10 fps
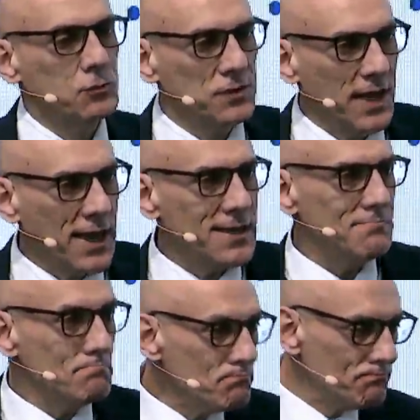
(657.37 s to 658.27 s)

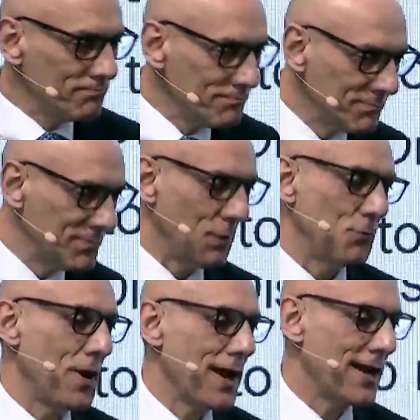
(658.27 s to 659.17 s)
today,
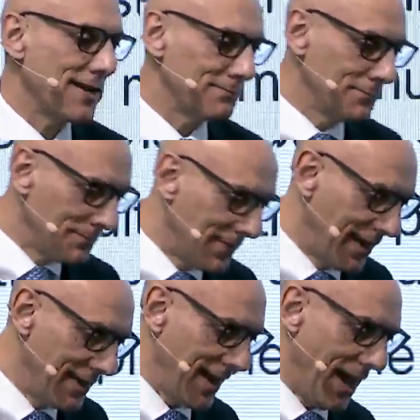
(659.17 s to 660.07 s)
we are
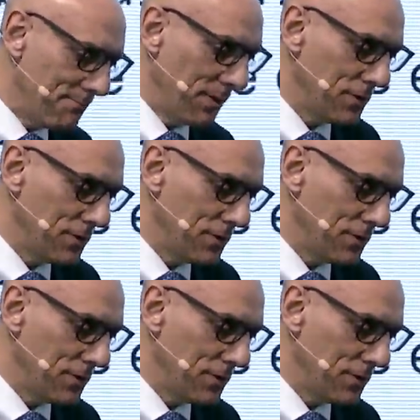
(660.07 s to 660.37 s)
happy